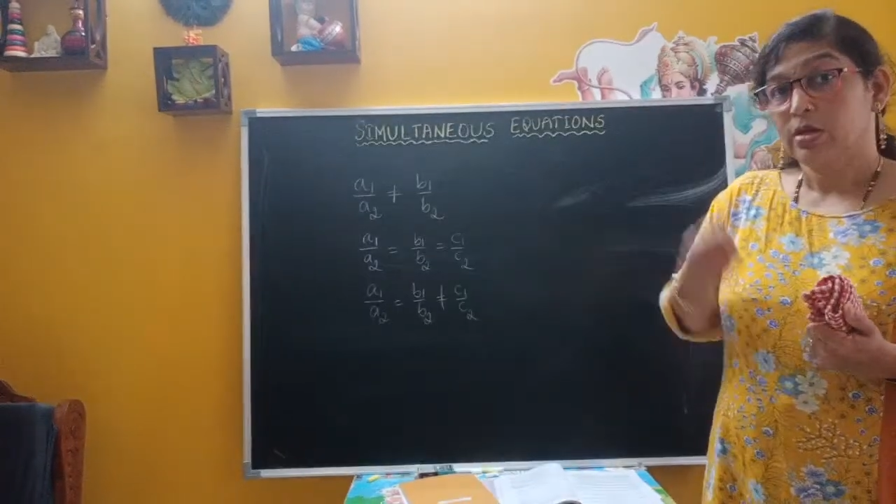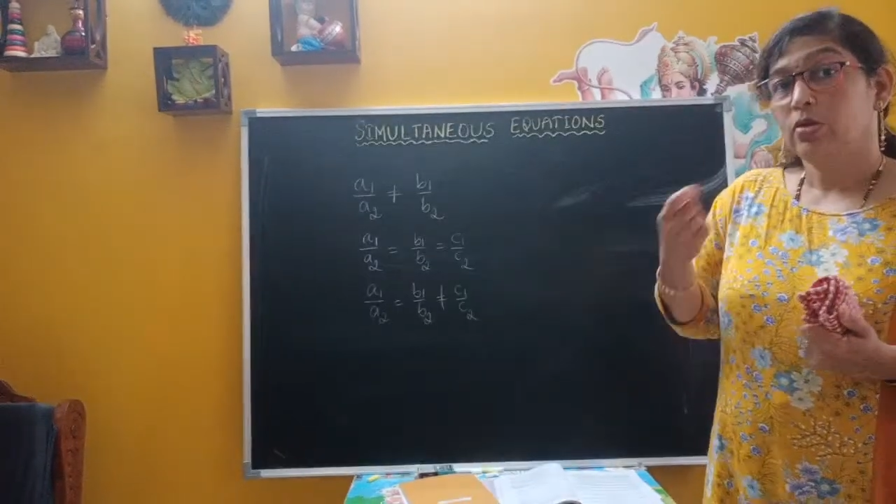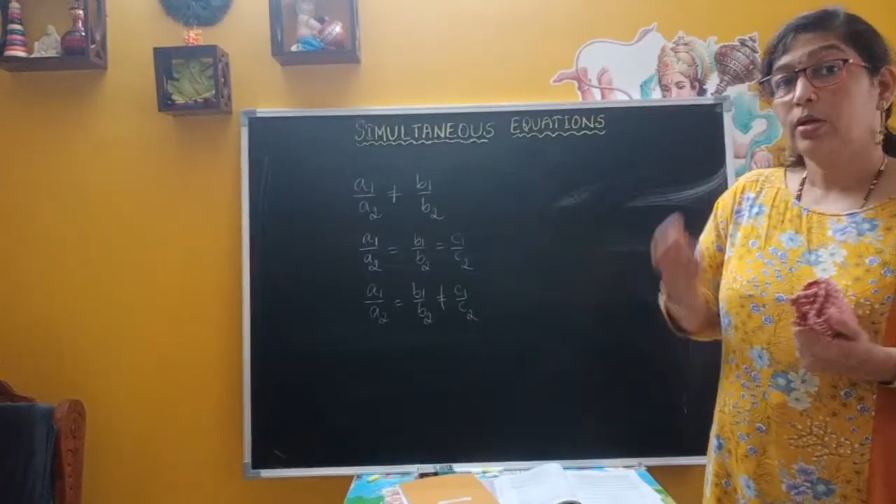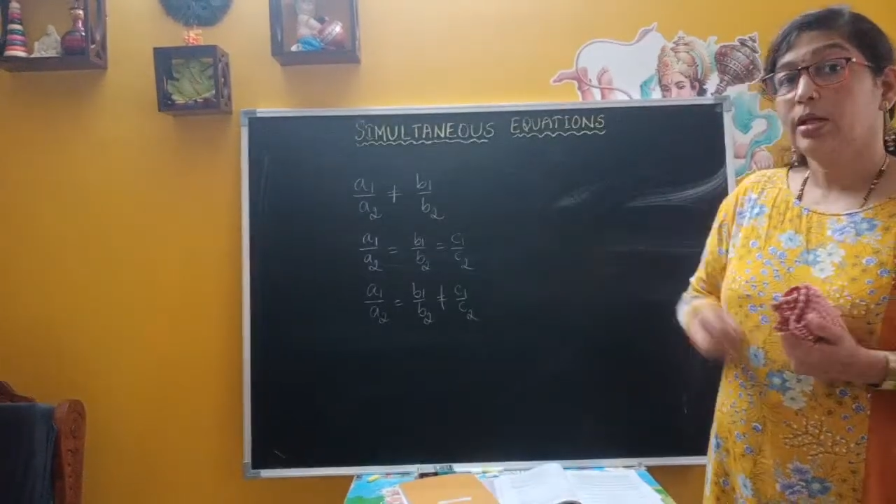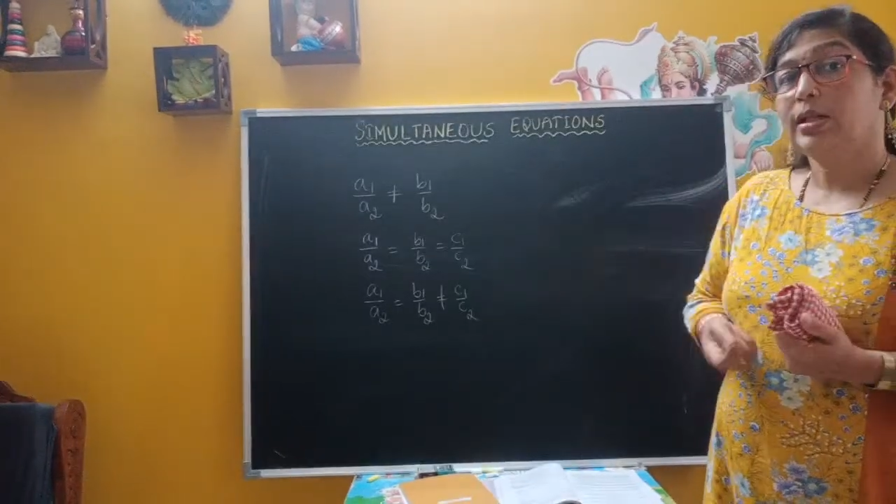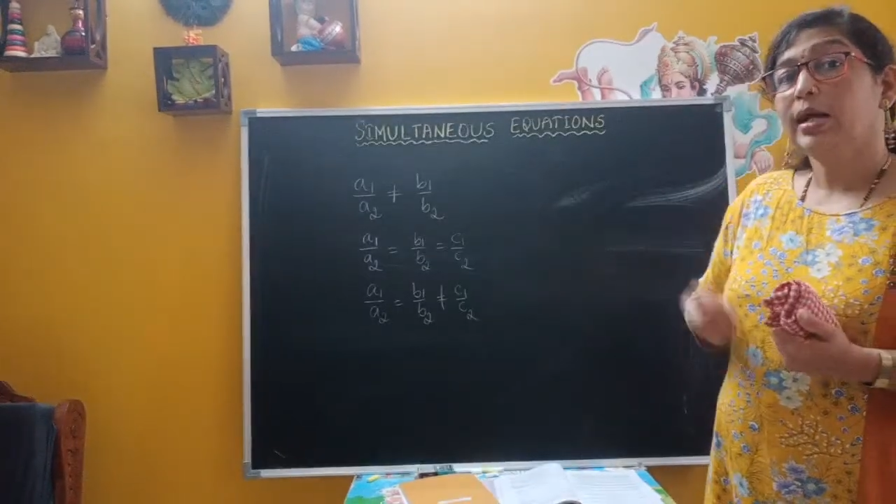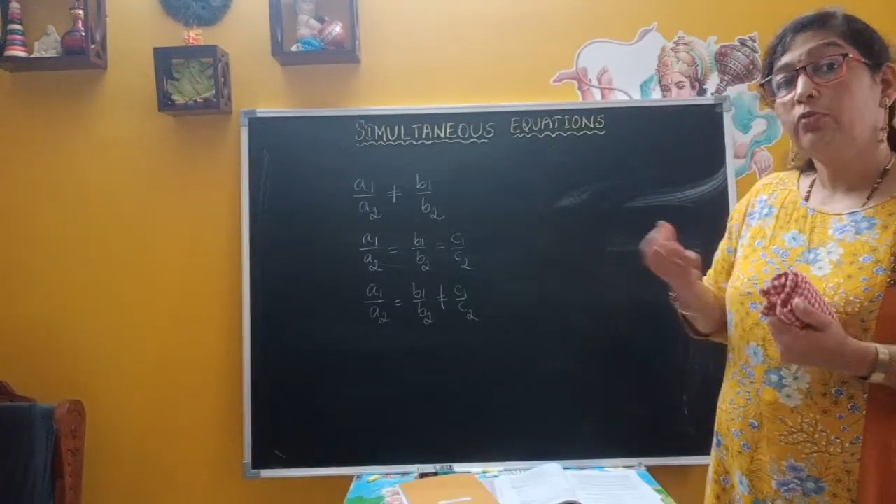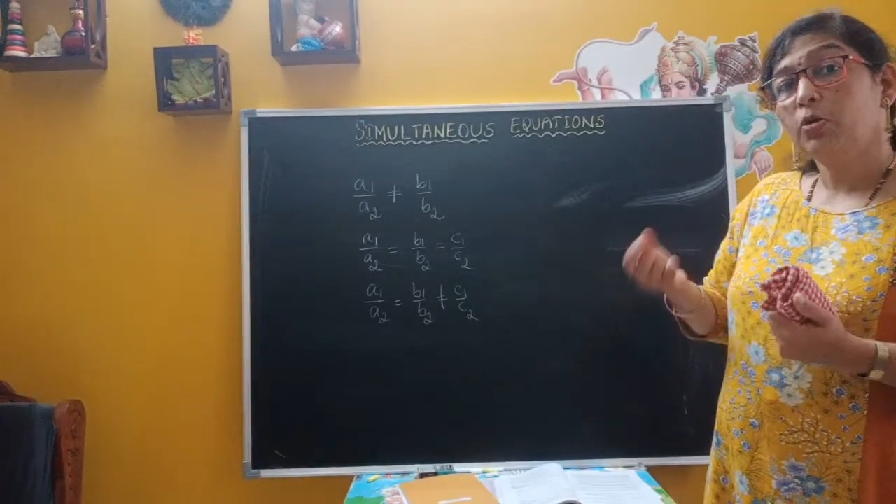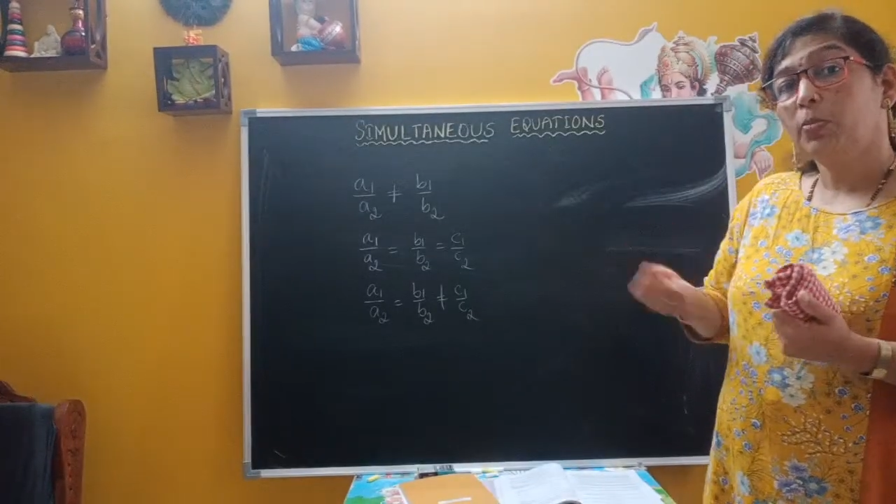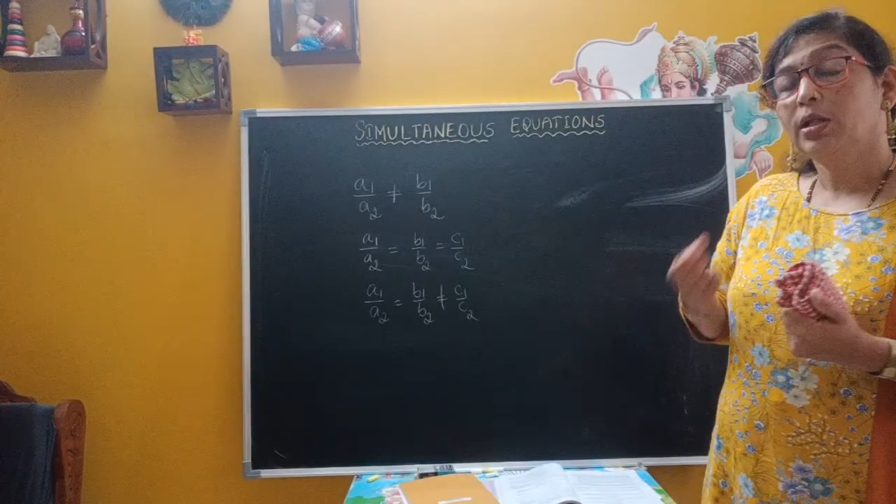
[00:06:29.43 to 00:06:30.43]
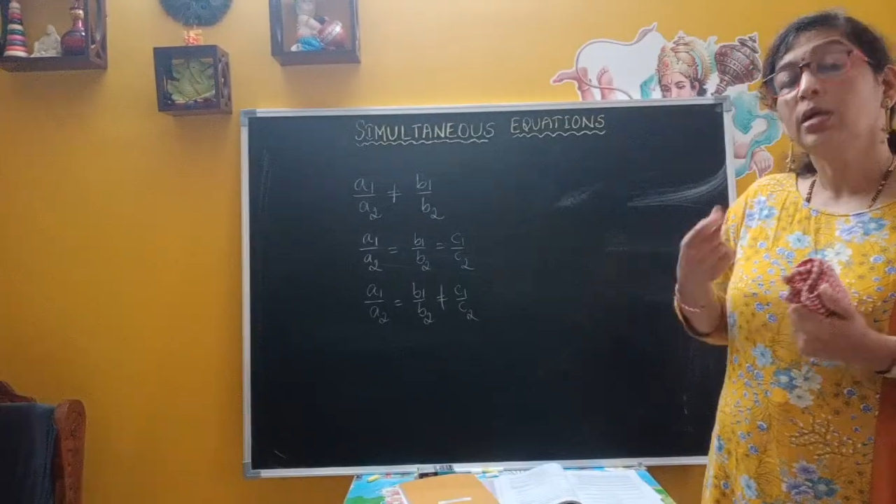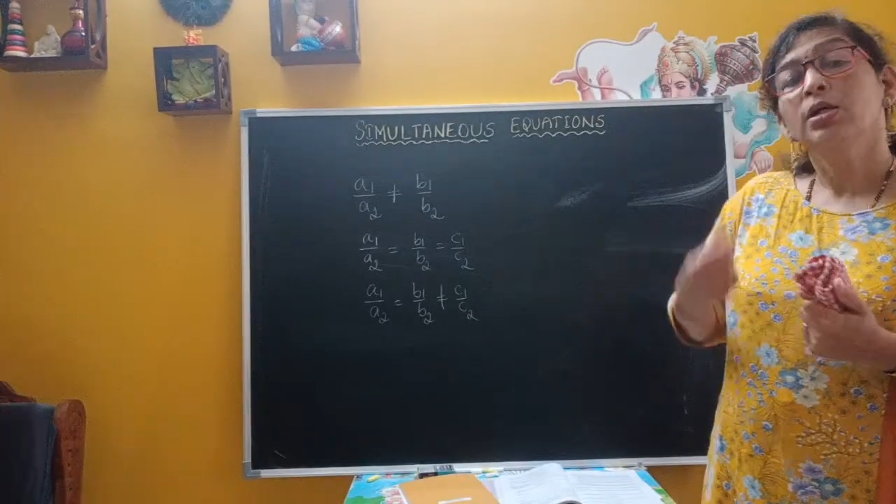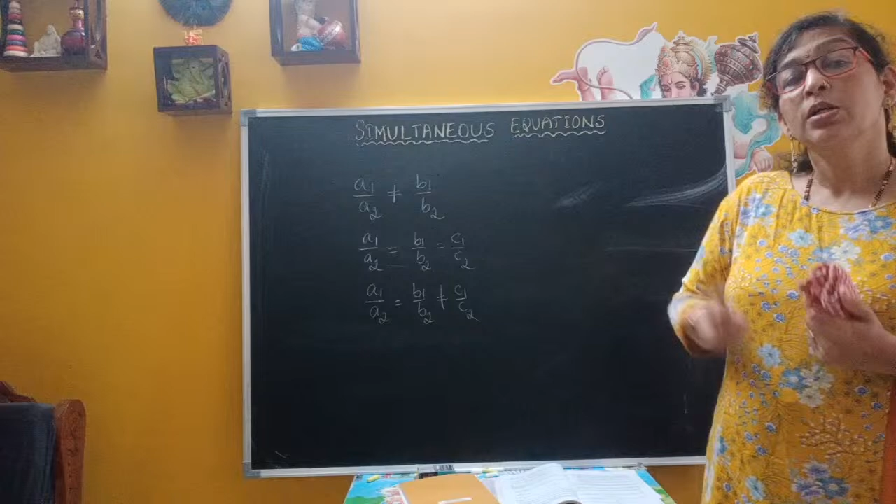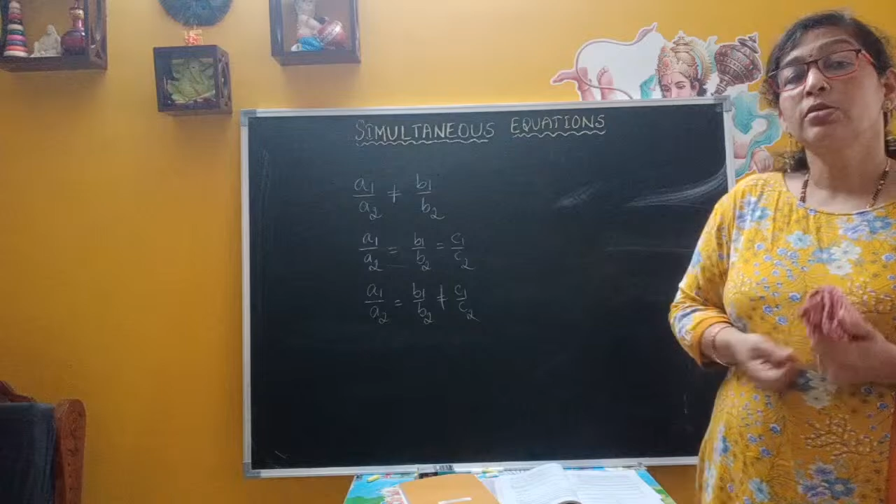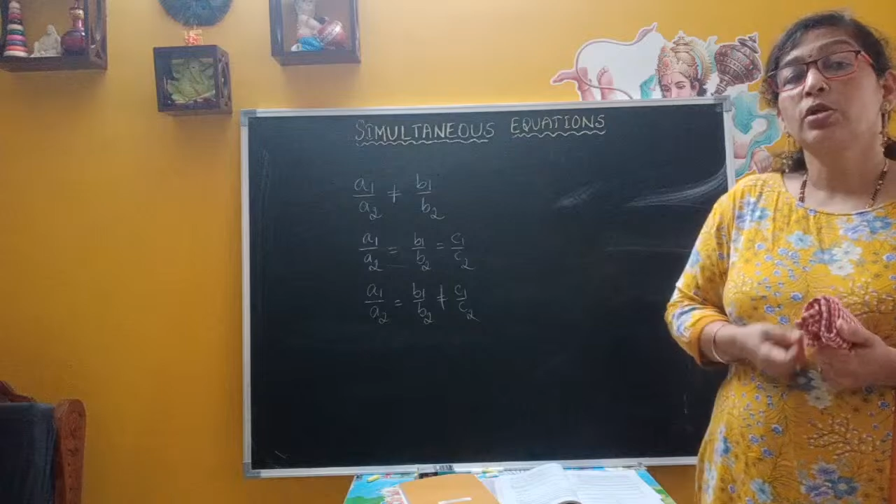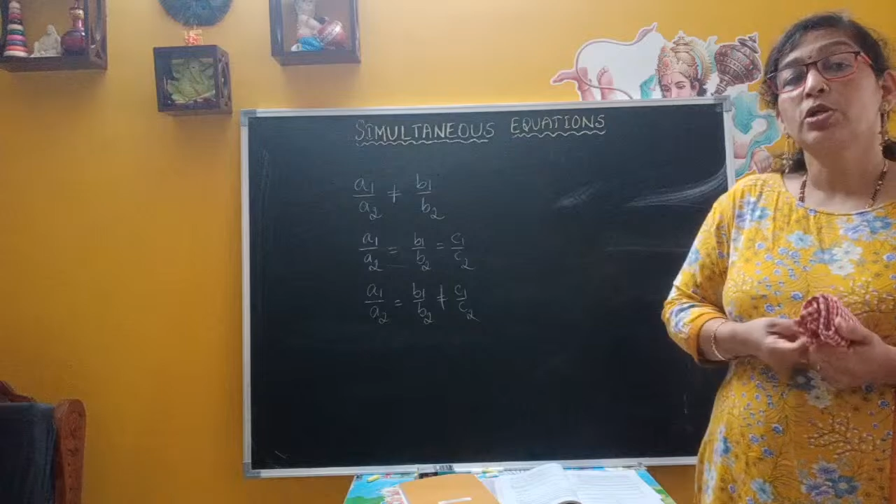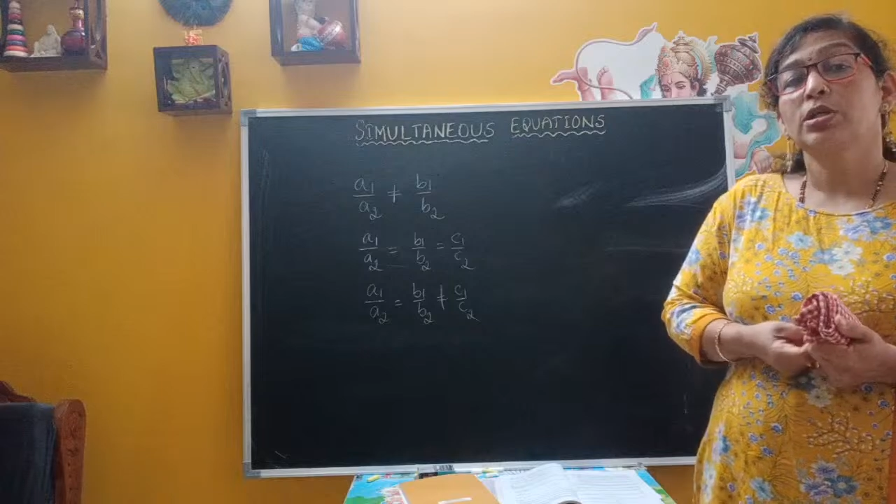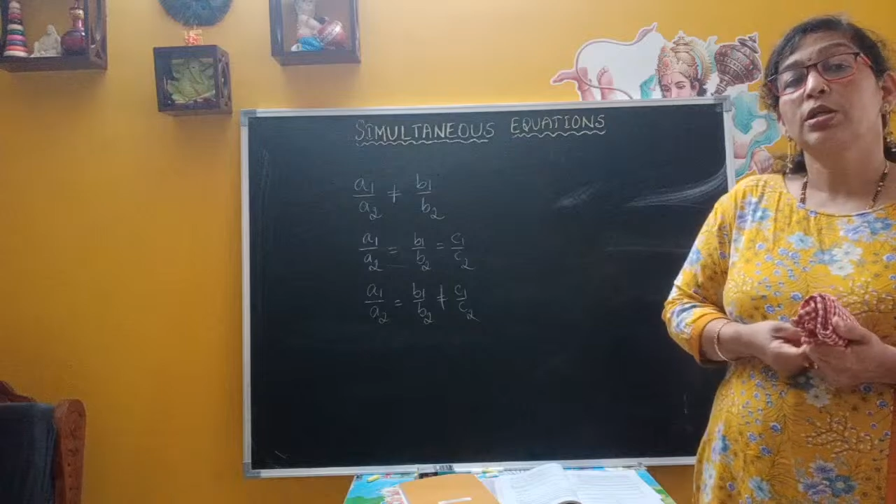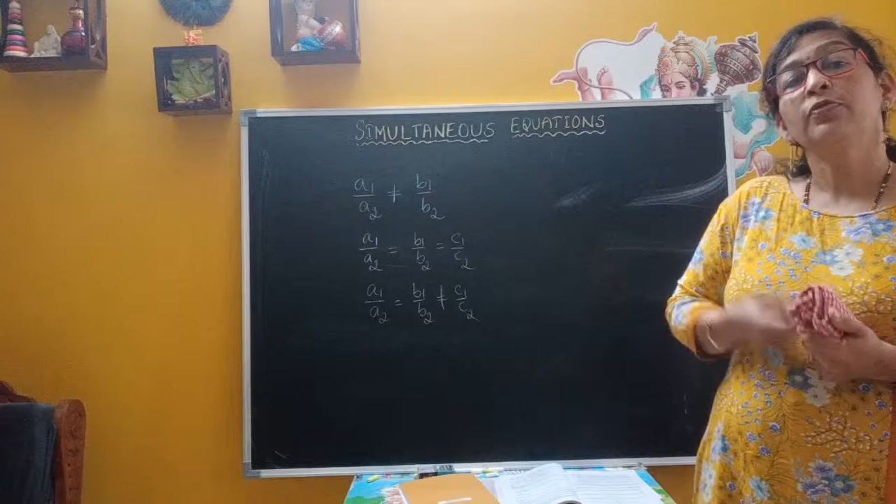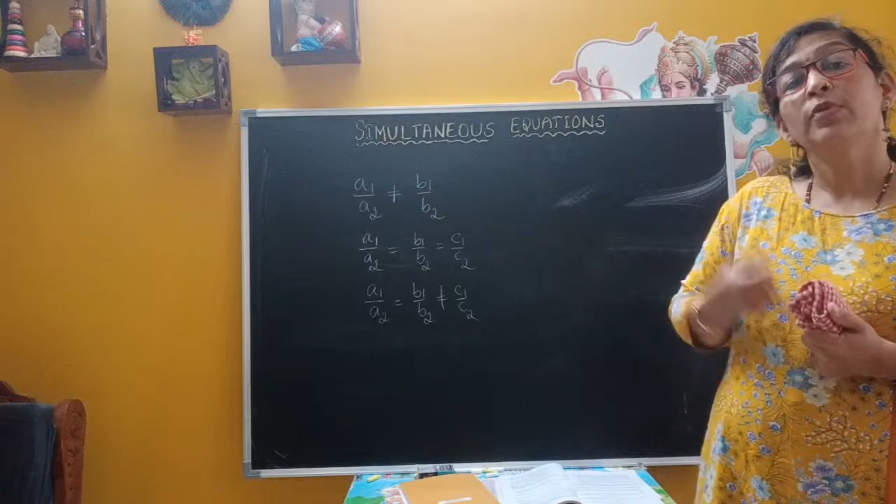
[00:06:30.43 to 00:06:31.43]
Okay, that would be the
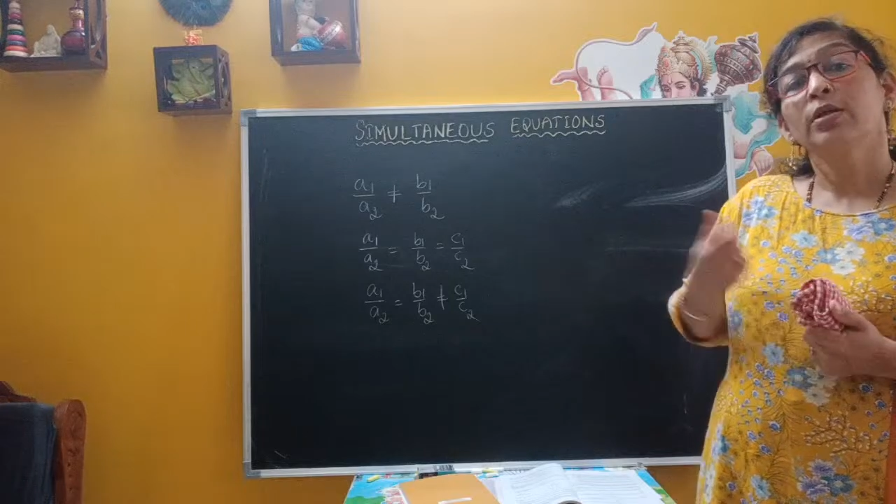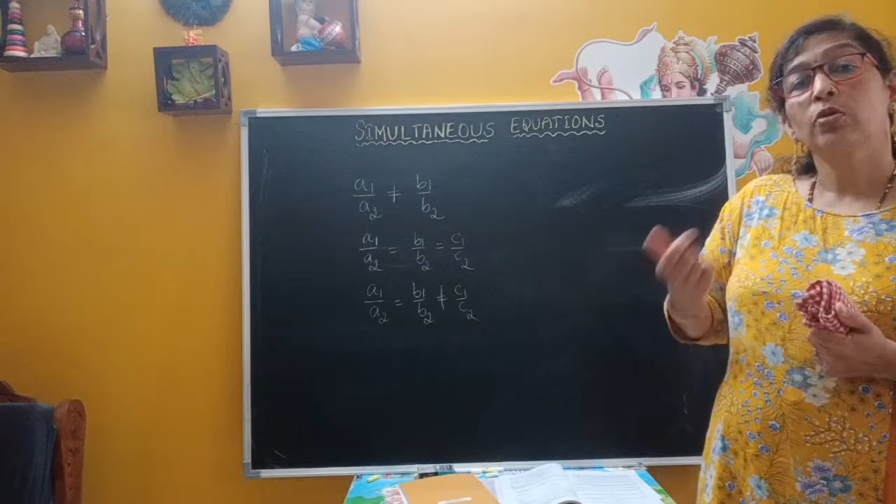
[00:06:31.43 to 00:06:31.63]
solution of